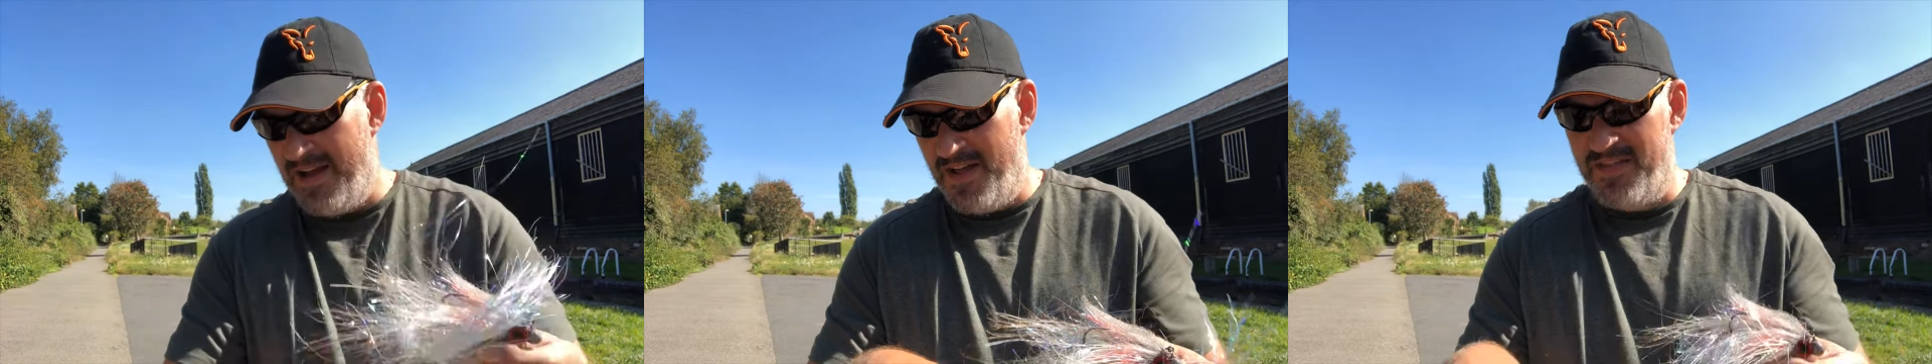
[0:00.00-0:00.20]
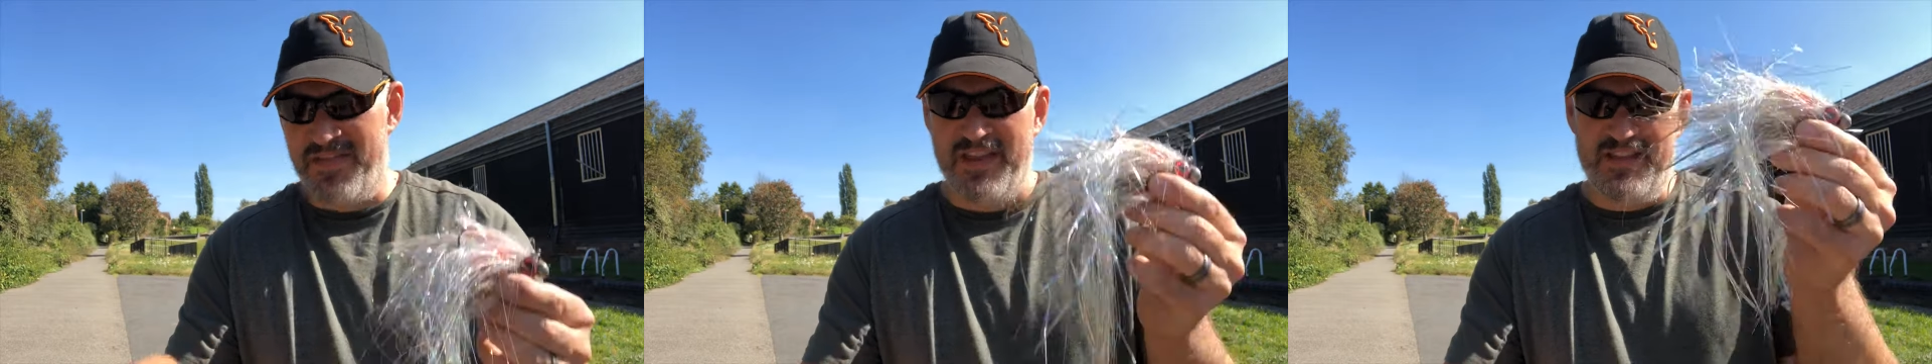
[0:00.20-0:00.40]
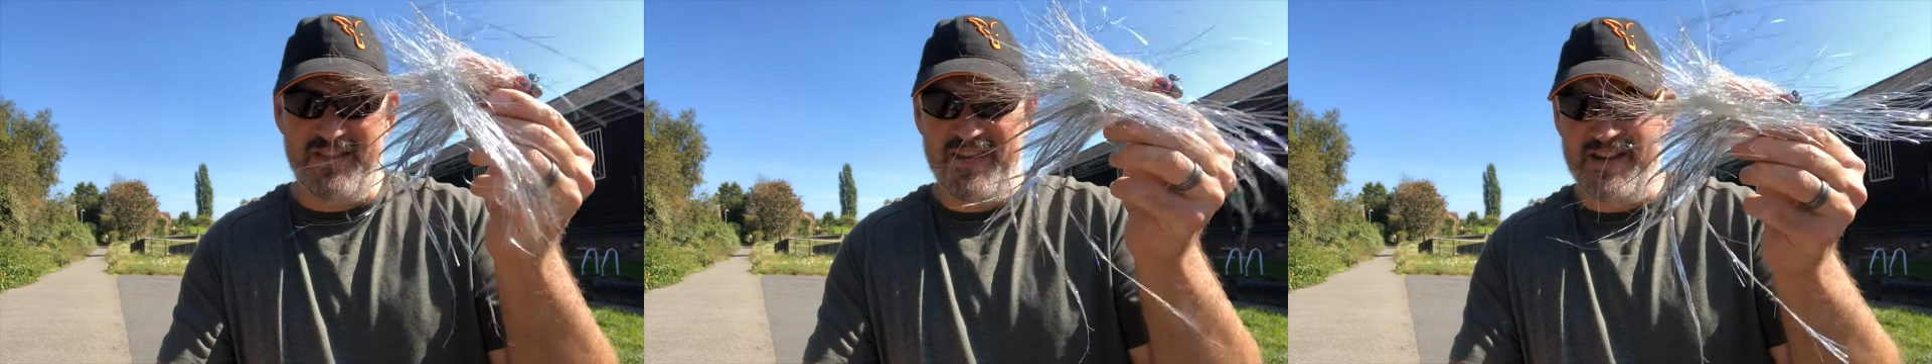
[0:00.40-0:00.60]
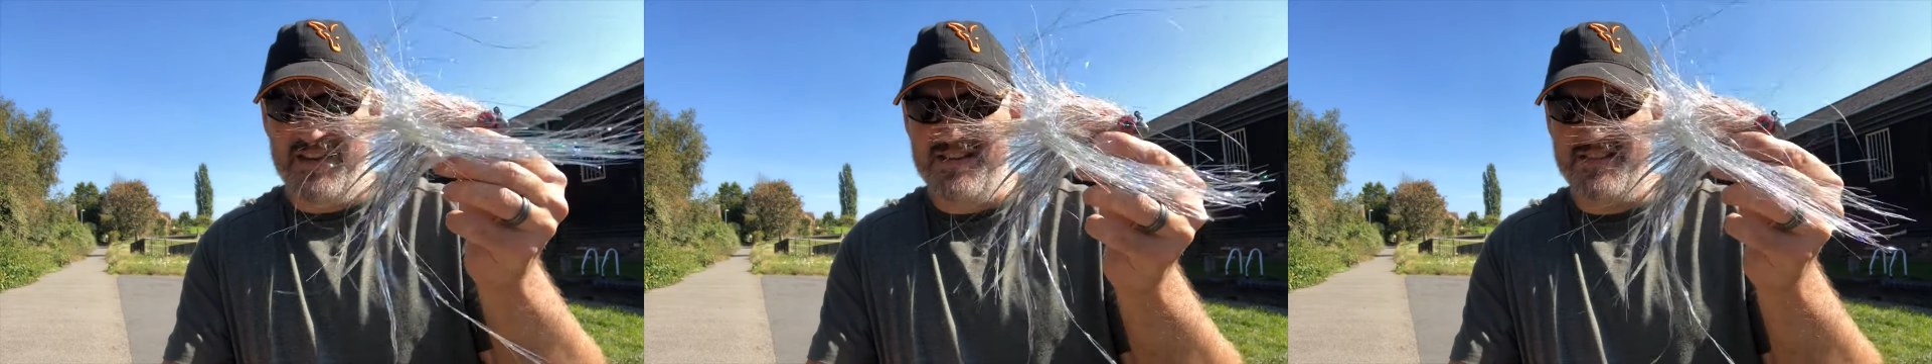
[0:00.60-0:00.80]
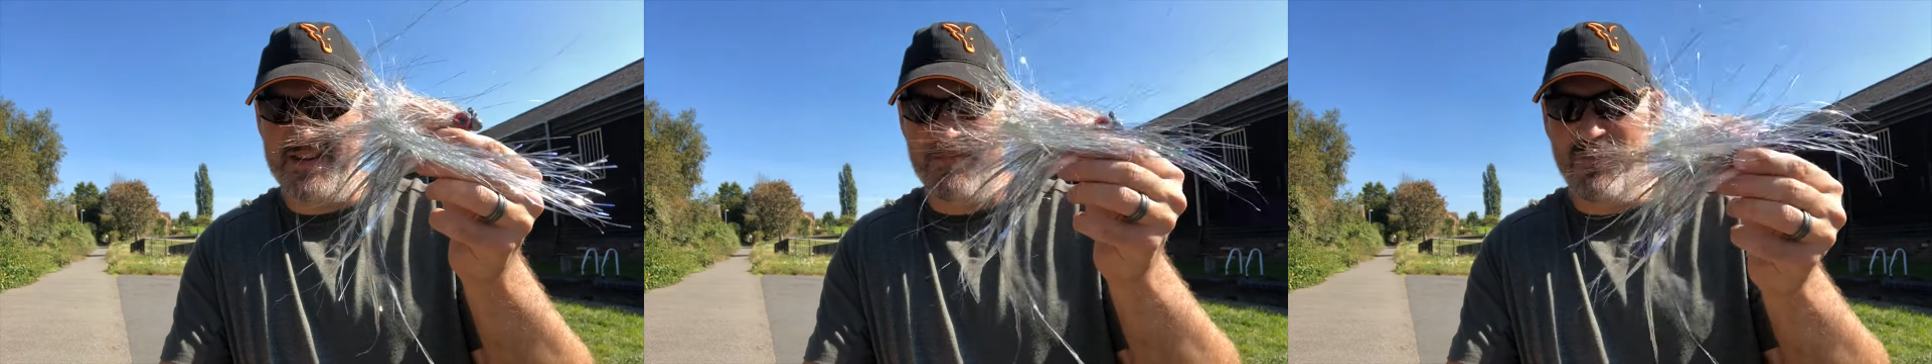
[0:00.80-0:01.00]
I think
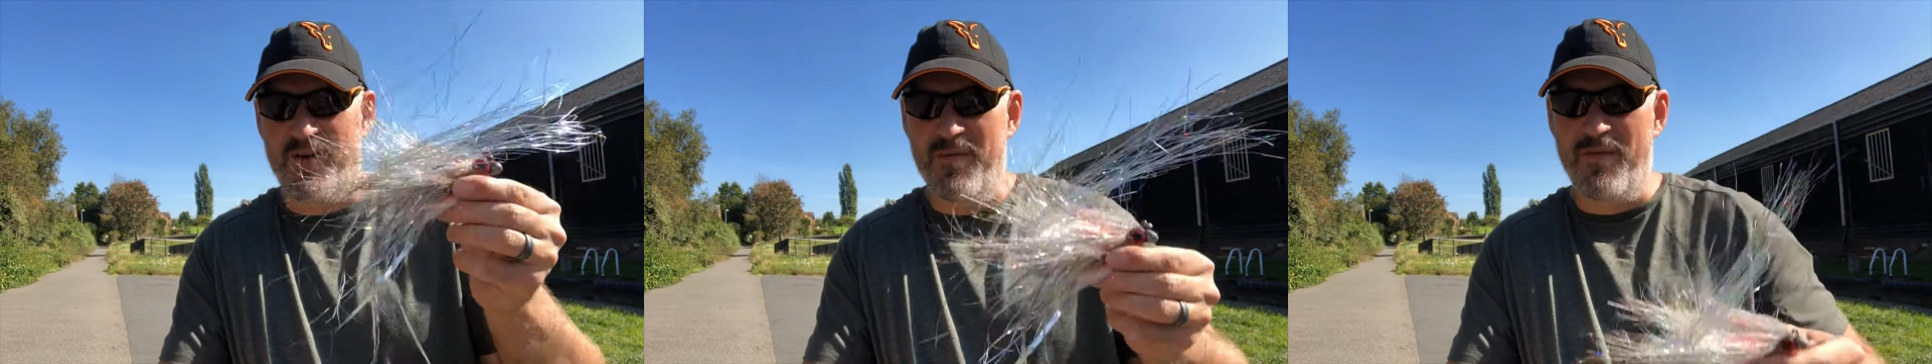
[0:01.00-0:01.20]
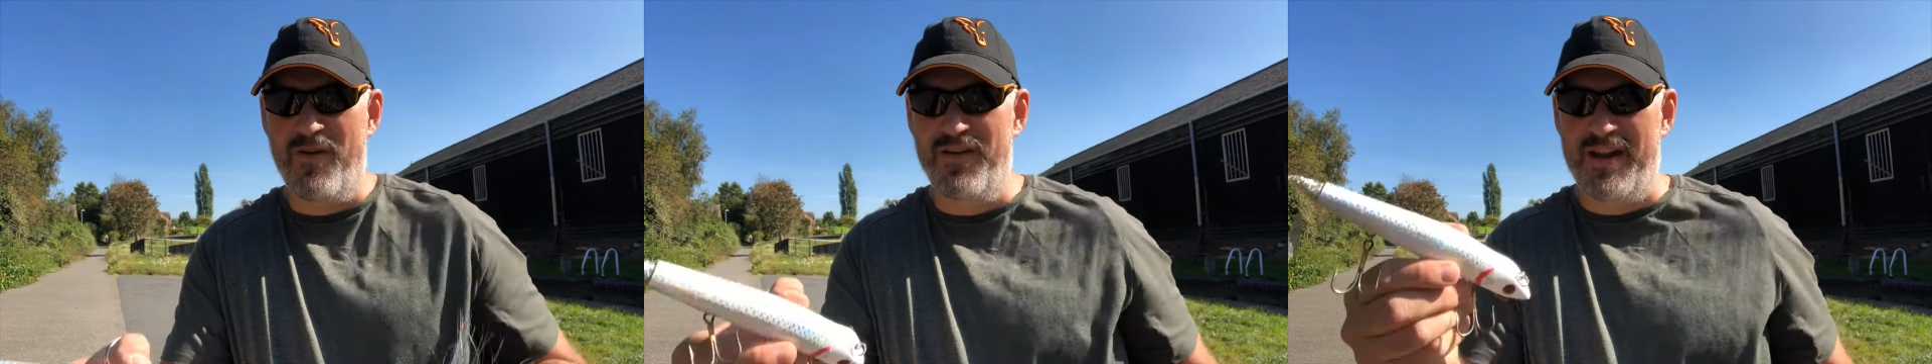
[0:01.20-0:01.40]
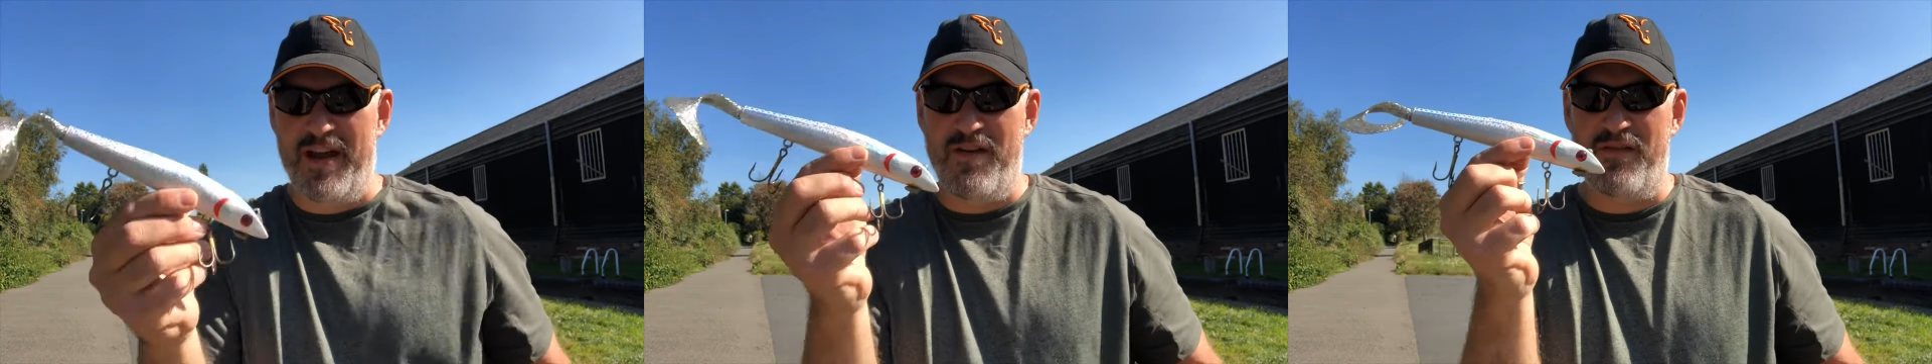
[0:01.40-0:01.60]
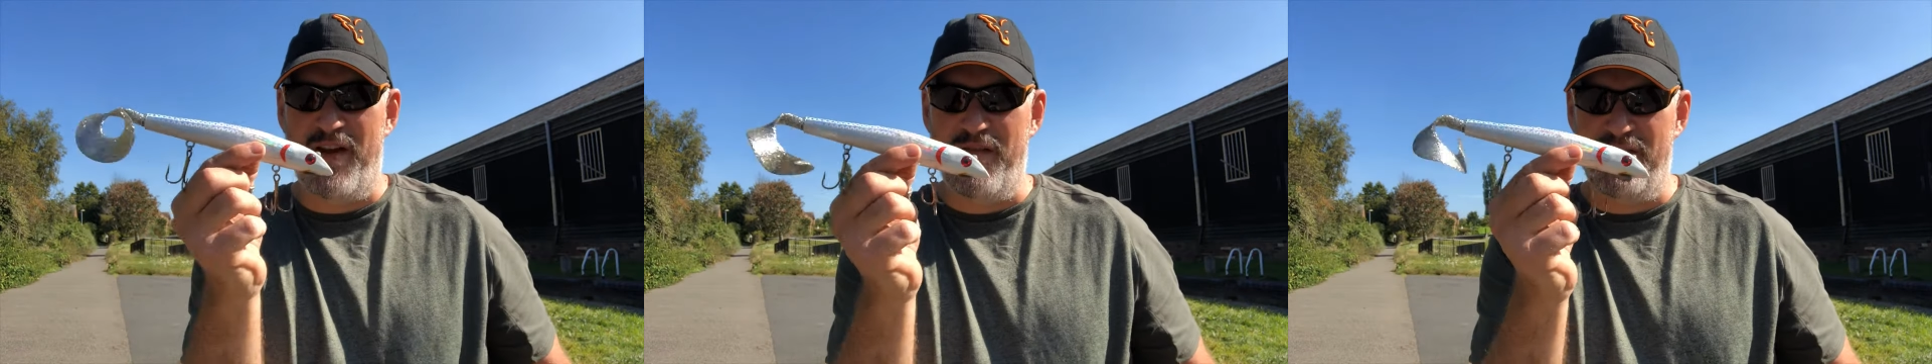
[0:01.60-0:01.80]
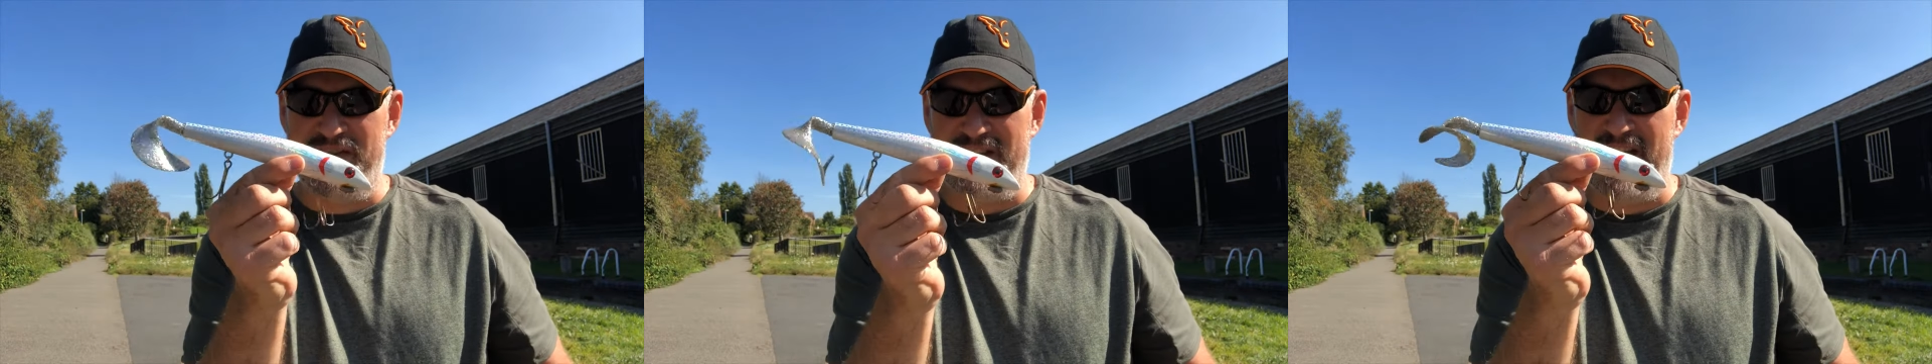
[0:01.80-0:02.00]
these, in my mind now, have
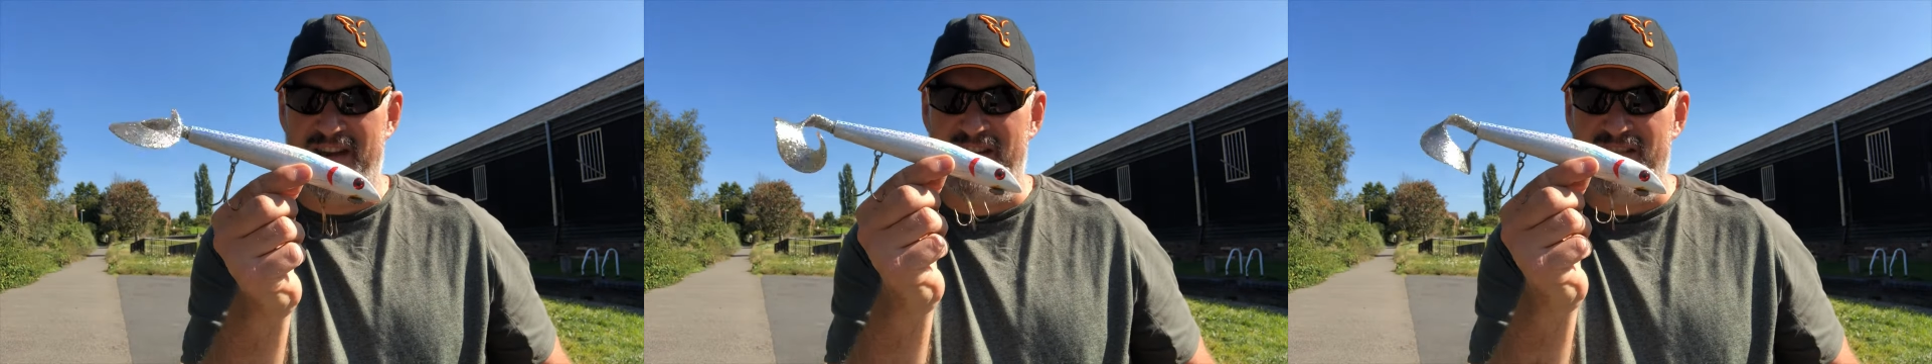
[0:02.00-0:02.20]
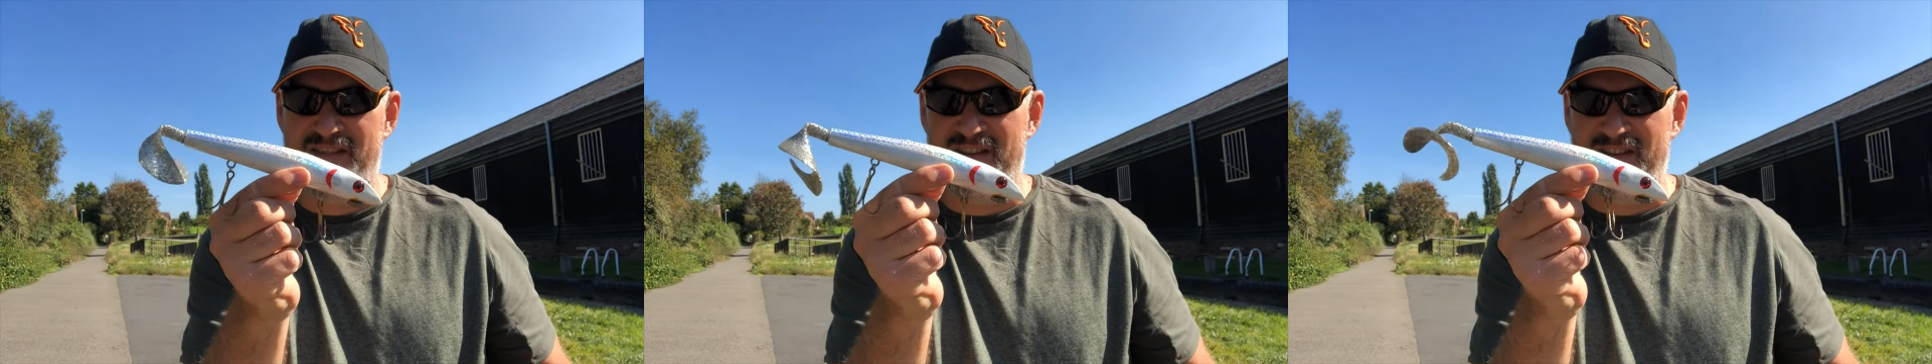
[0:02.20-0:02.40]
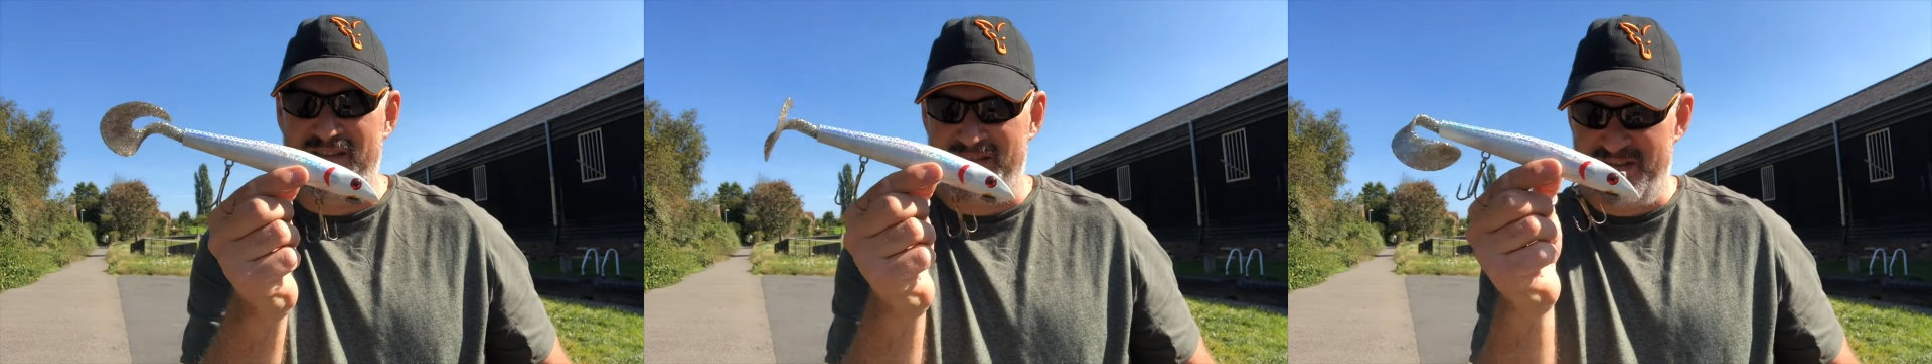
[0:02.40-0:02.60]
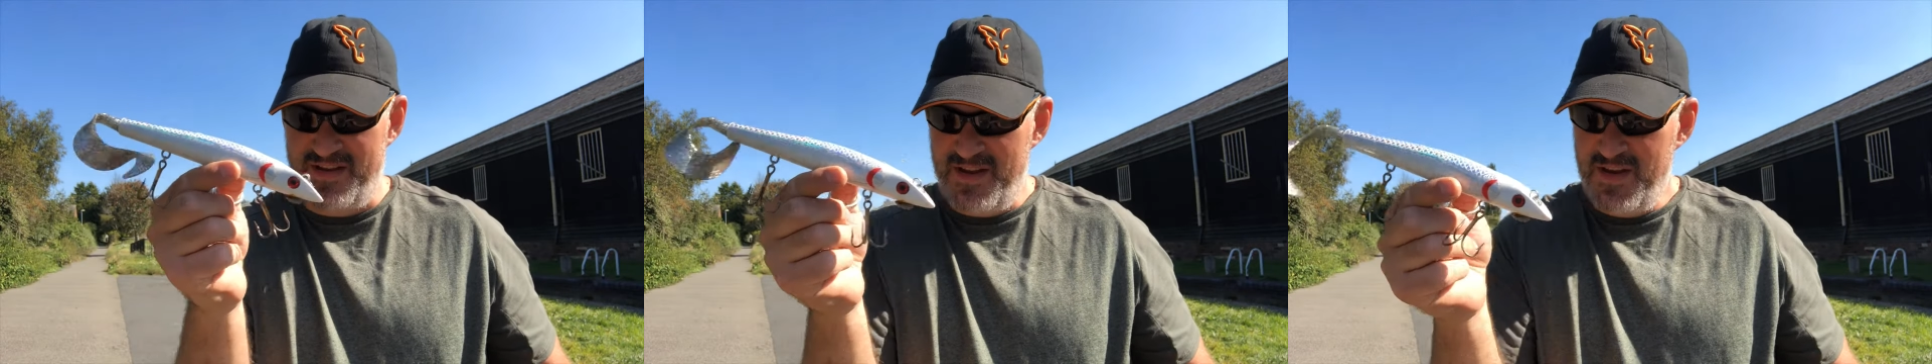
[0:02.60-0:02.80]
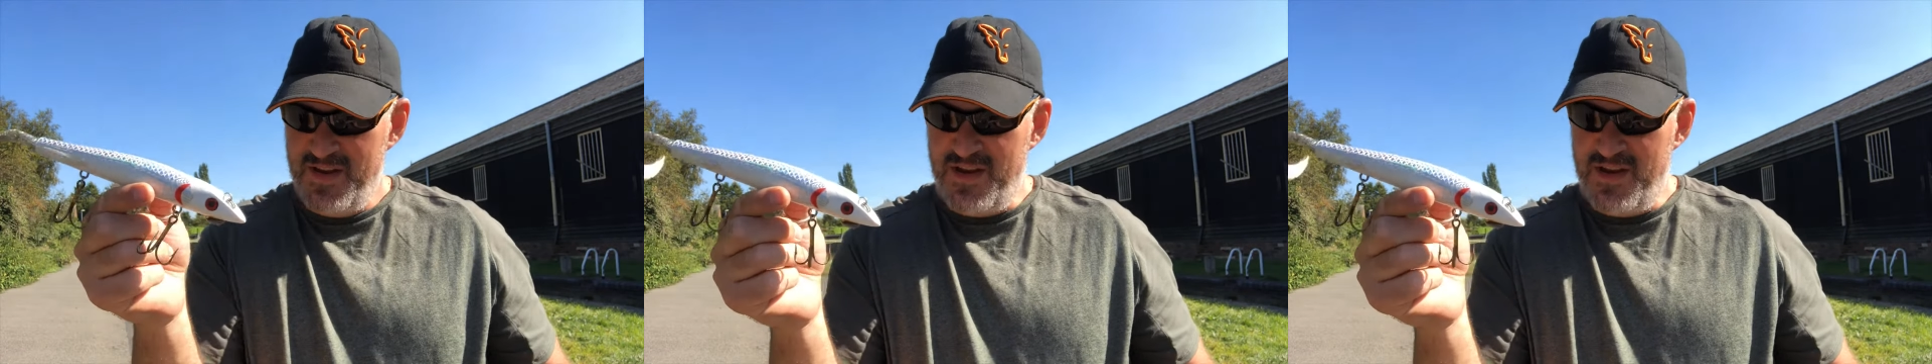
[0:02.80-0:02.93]
overtaken these.